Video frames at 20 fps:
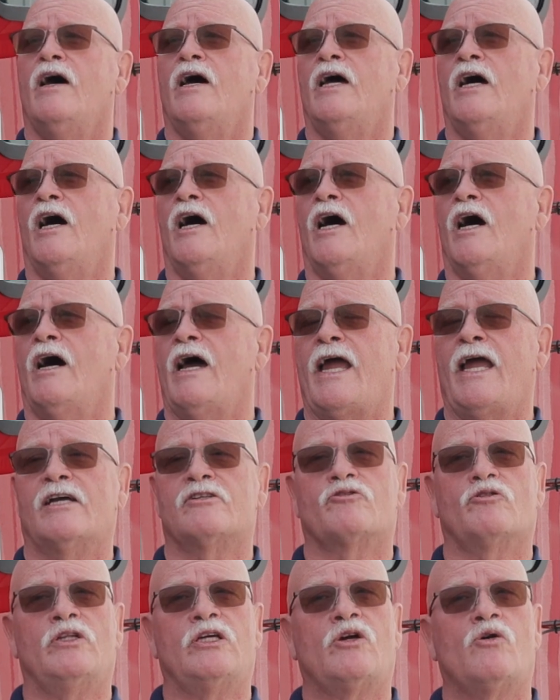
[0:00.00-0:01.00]

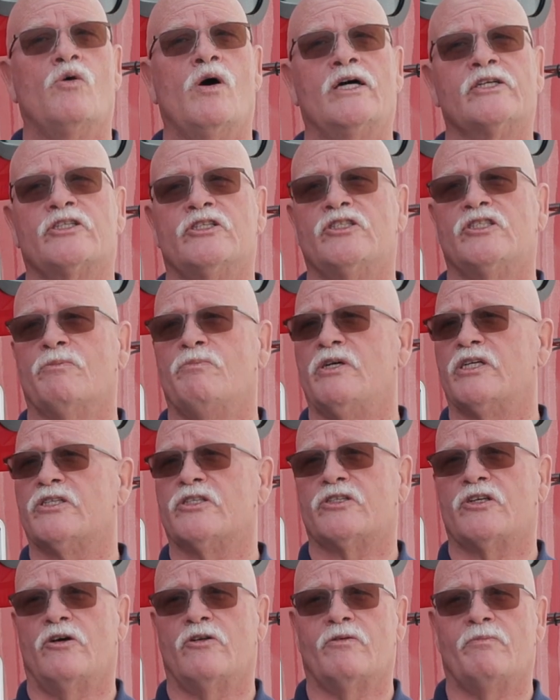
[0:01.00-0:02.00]
answer any questions the
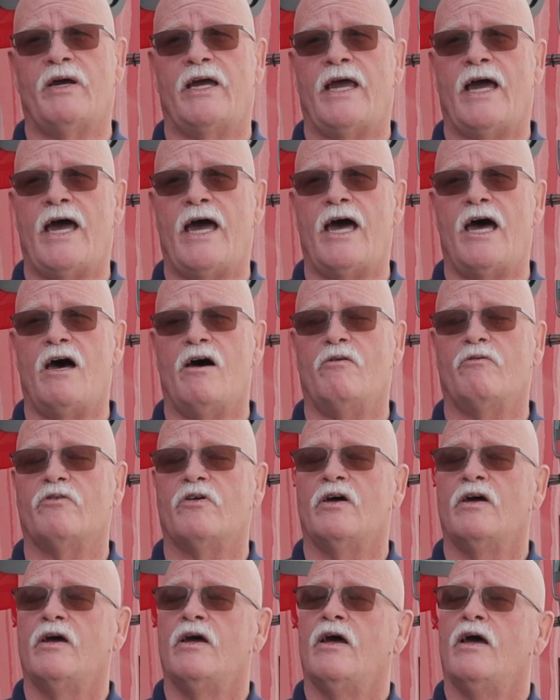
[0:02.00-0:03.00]
business owner may have,
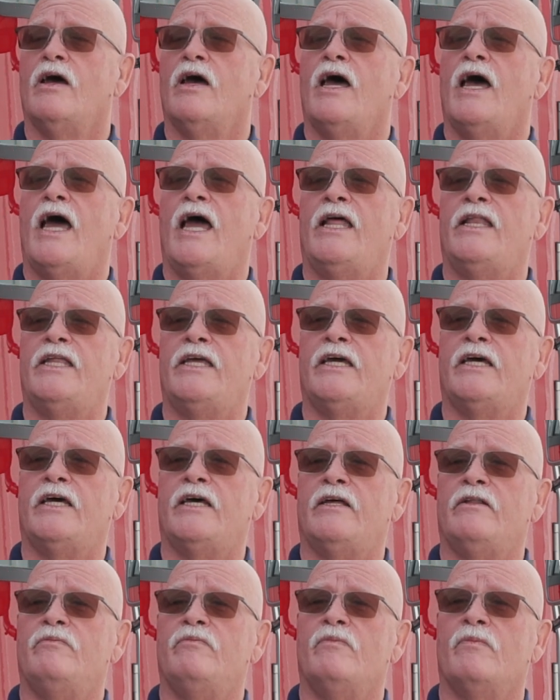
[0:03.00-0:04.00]
and
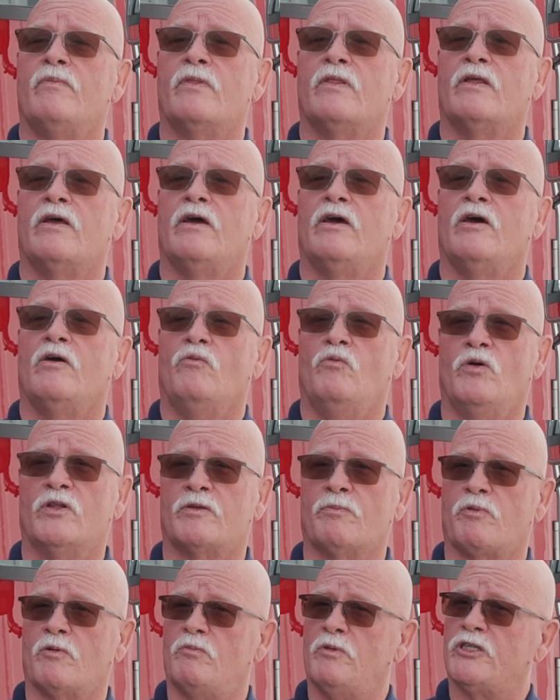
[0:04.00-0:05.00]
then with
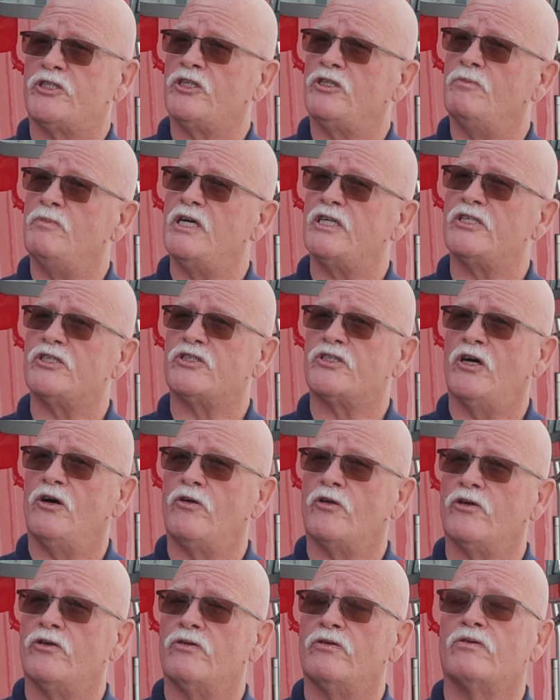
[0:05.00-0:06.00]
the permission of the business
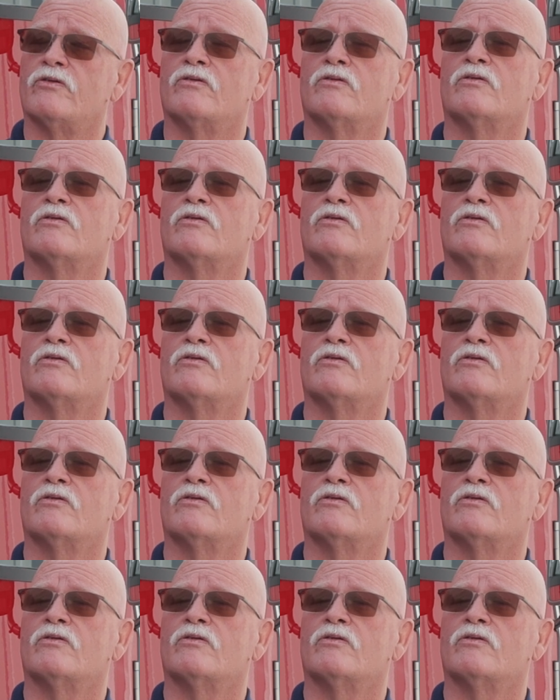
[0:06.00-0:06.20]
owner,